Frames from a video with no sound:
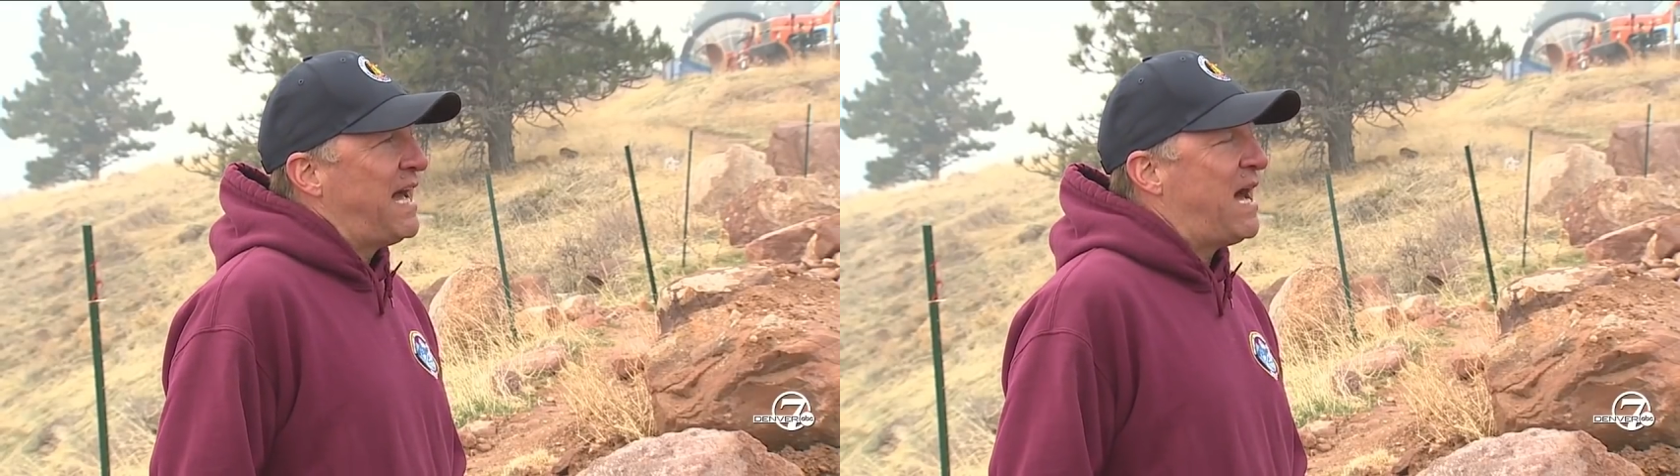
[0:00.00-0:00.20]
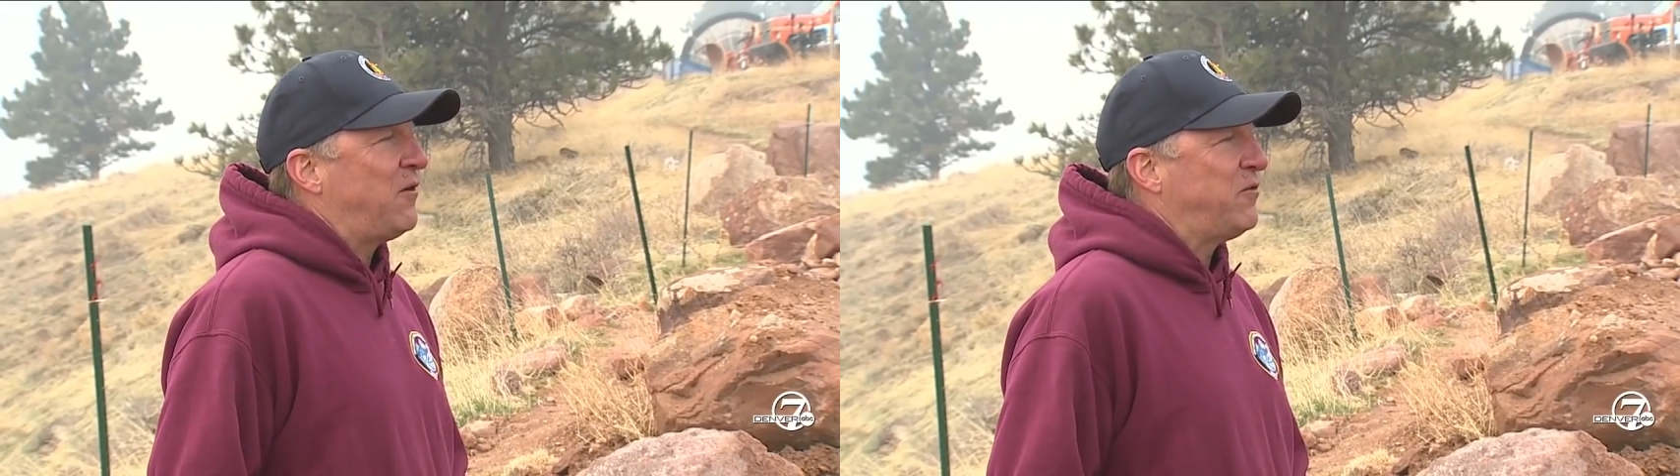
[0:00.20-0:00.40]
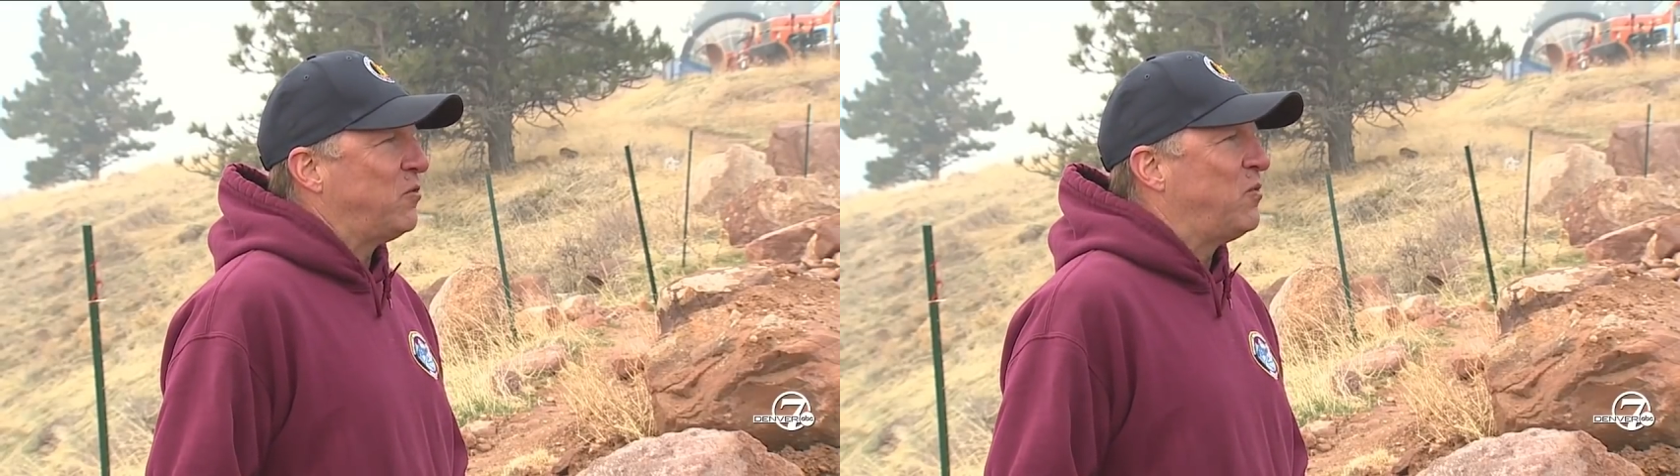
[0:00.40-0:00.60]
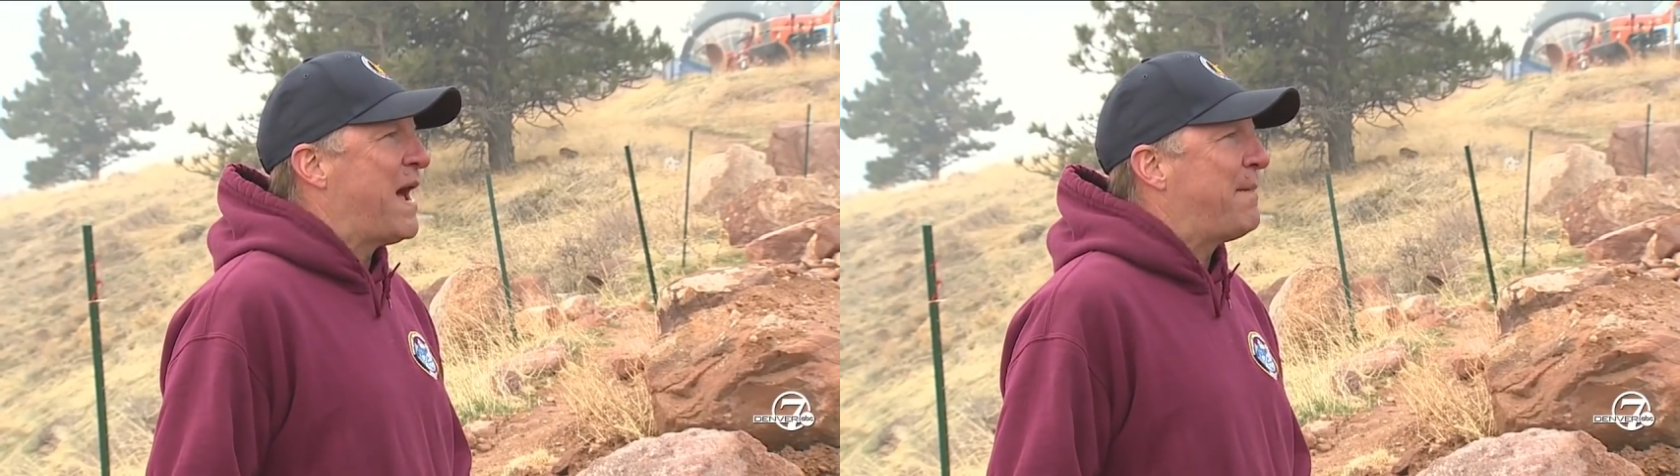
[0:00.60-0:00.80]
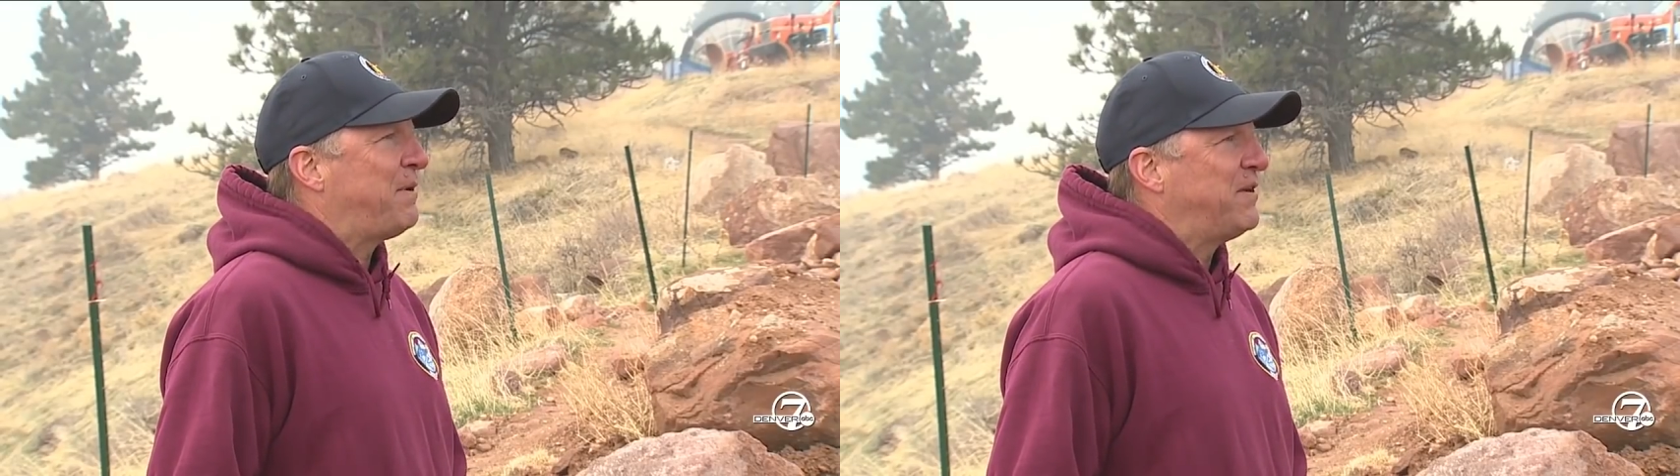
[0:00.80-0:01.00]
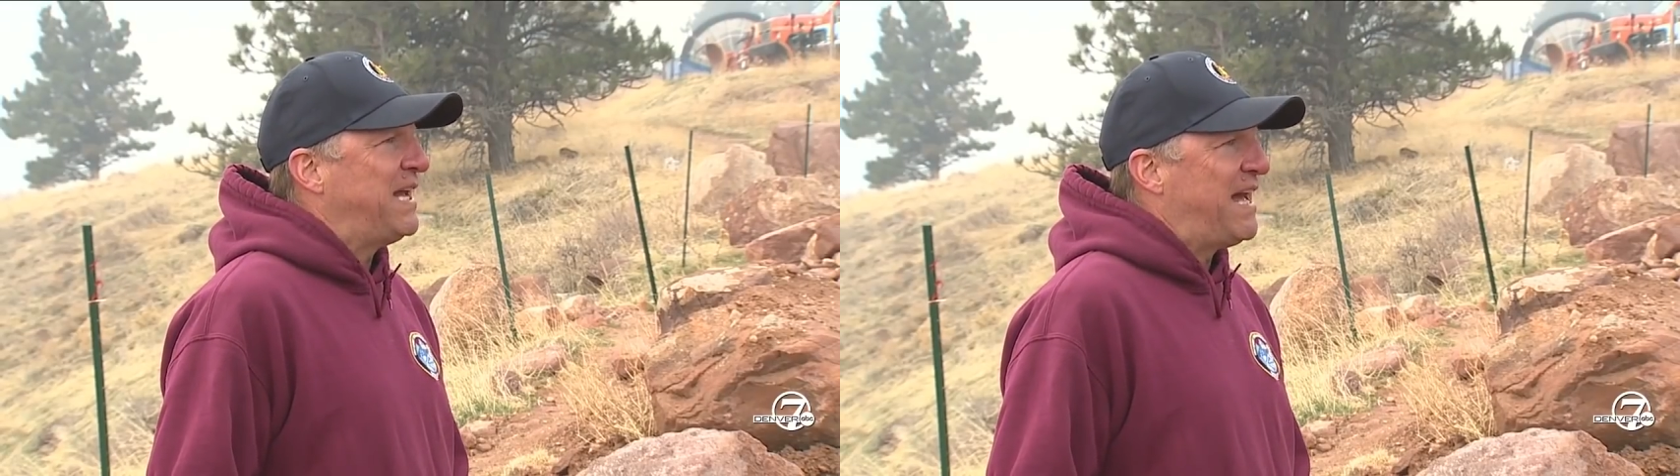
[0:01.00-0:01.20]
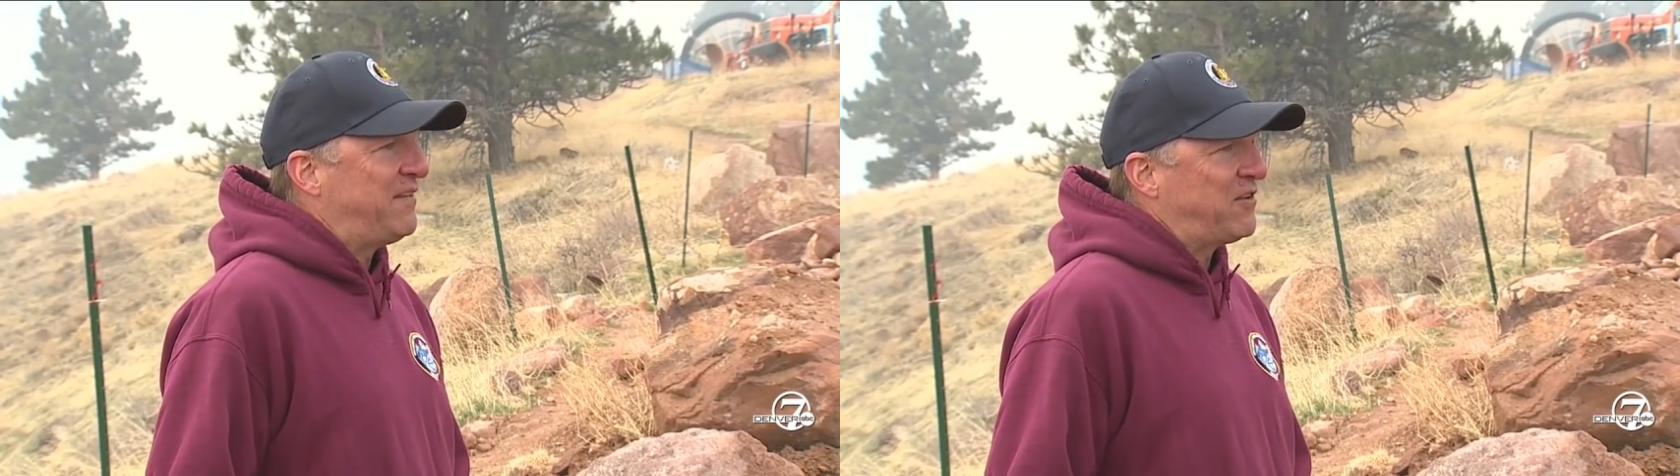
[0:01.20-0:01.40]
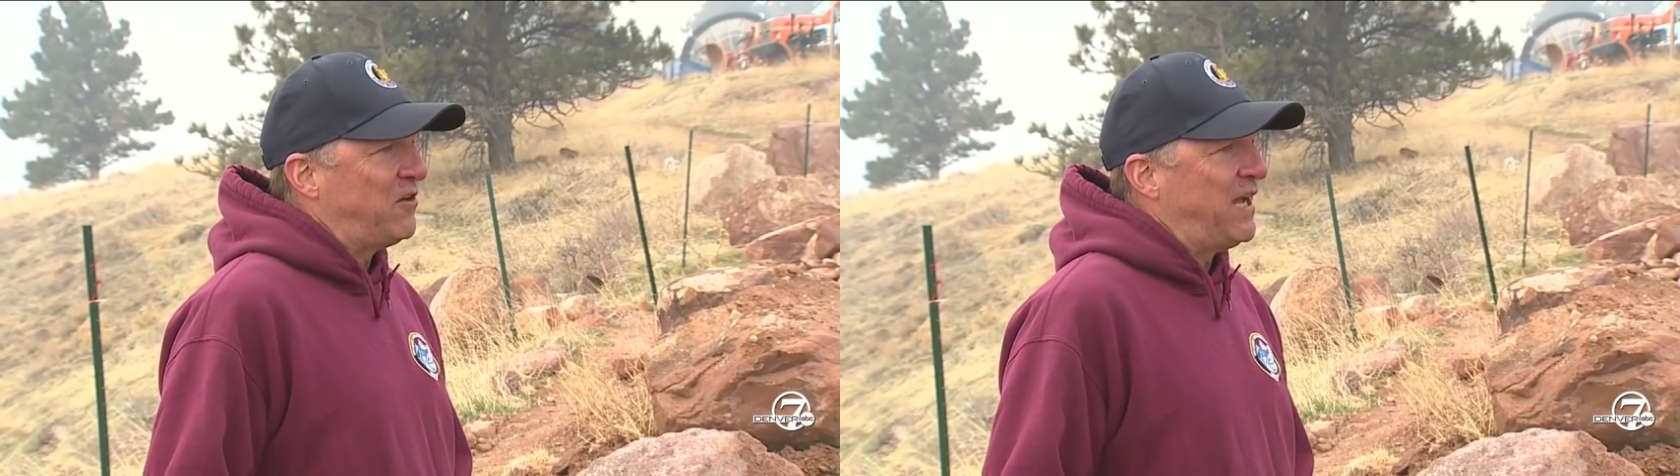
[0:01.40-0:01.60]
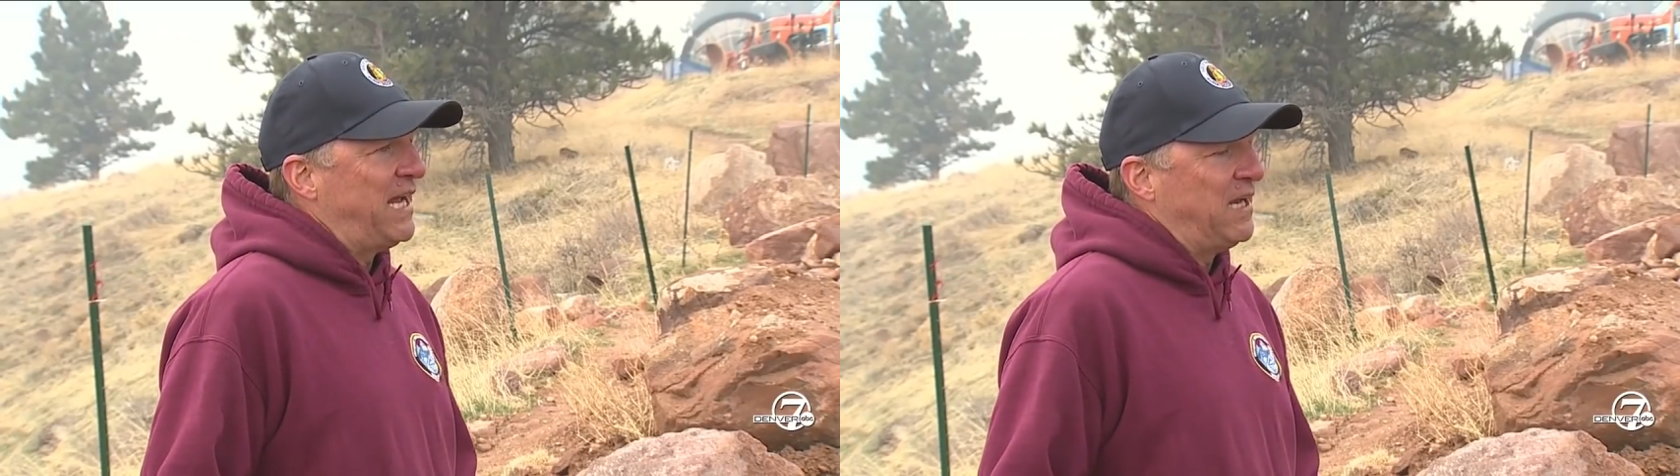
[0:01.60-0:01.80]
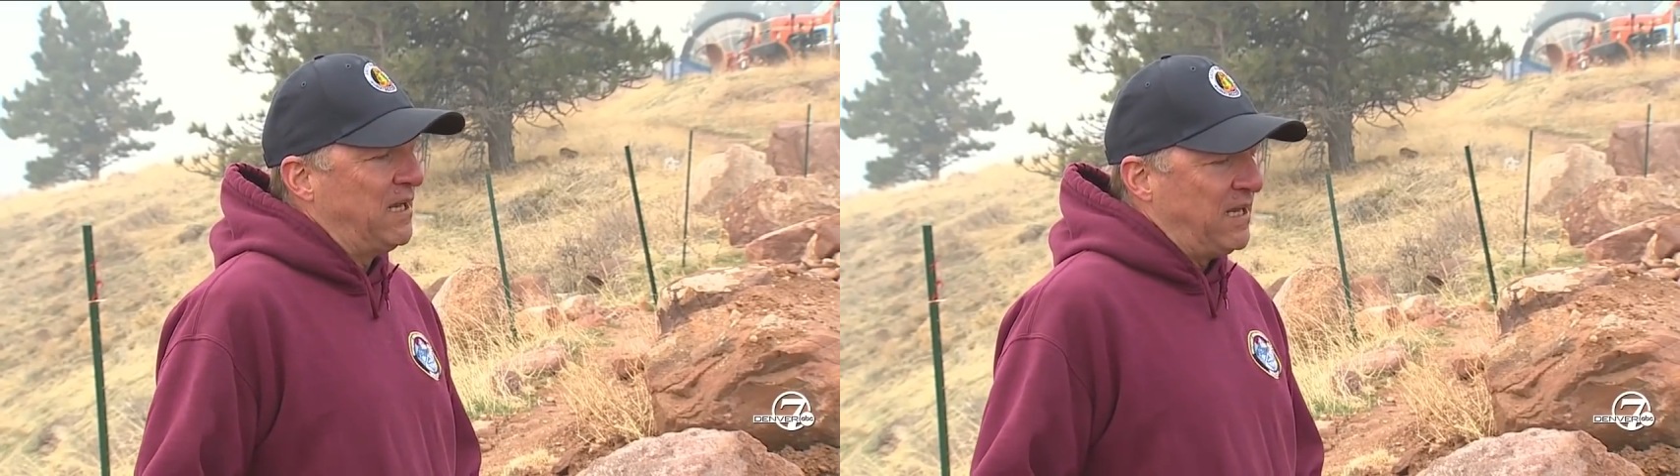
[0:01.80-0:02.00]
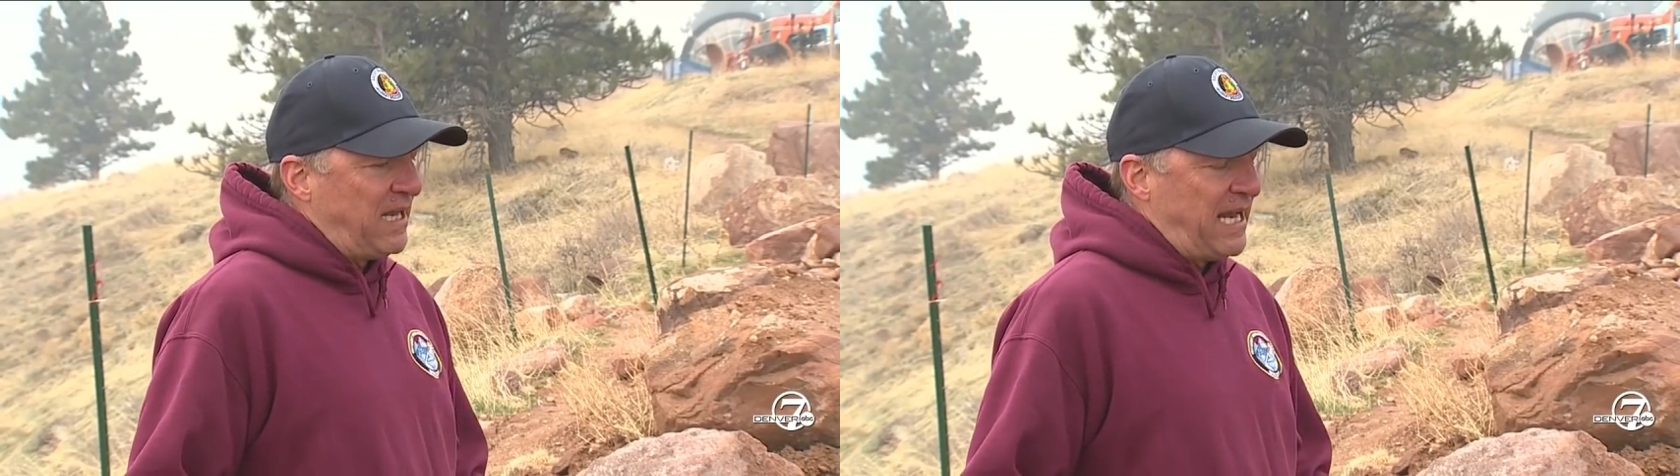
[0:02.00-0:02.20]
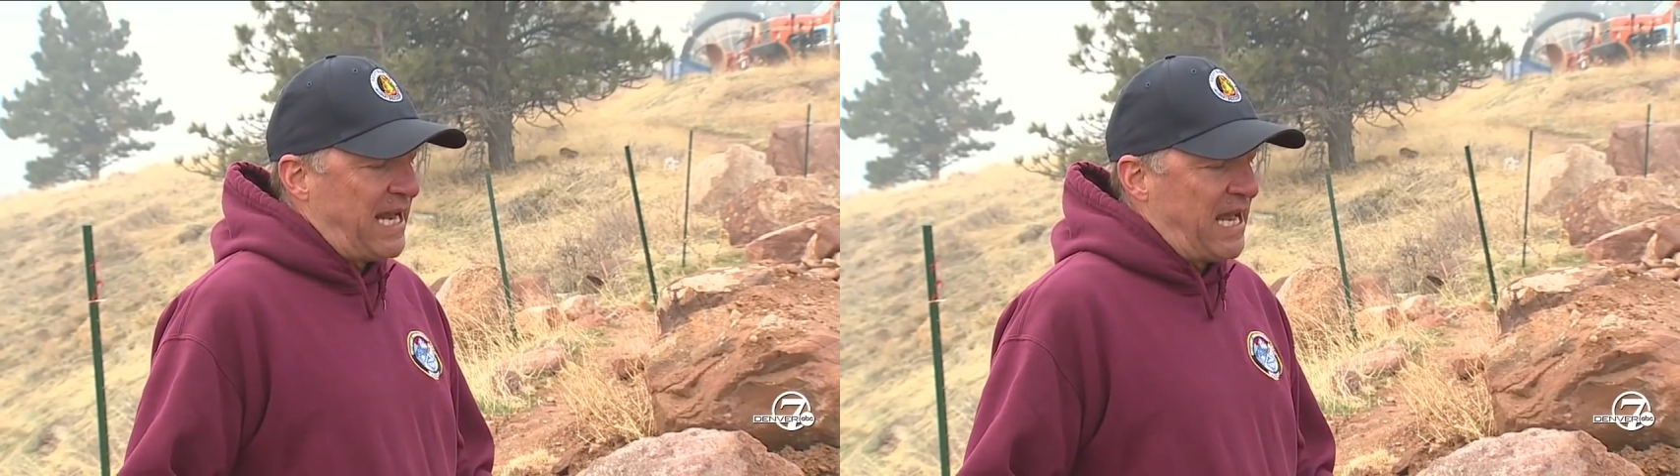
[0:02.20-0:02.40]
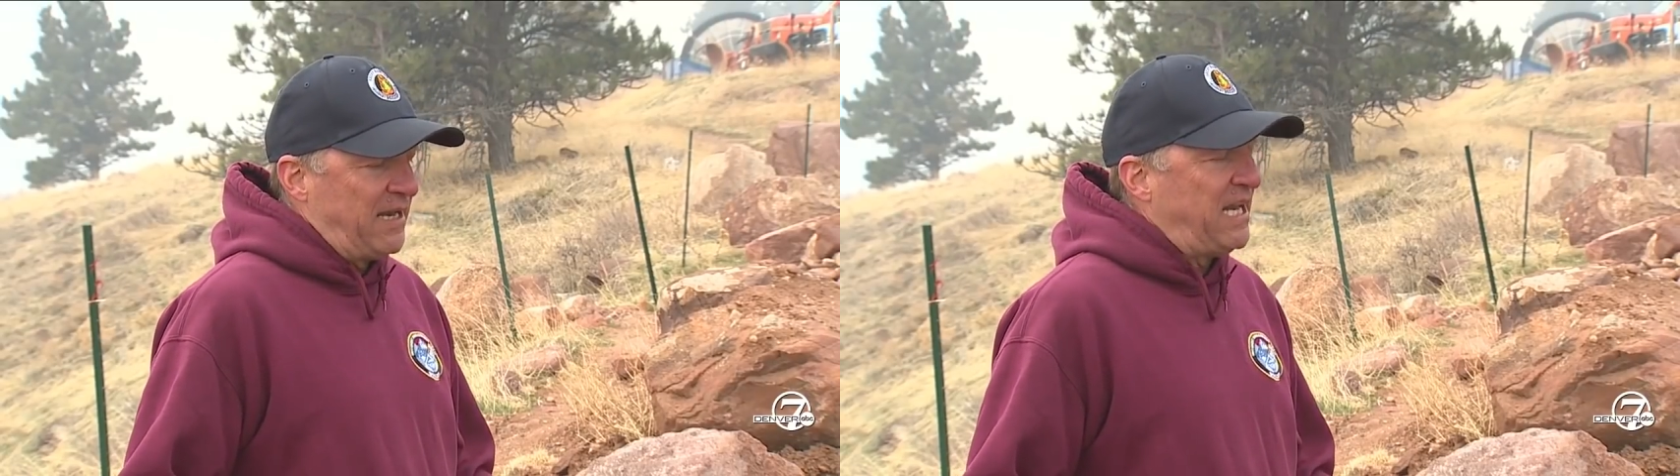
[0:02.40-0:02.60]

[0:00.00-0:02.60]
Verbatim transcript: how to rapidly escalate and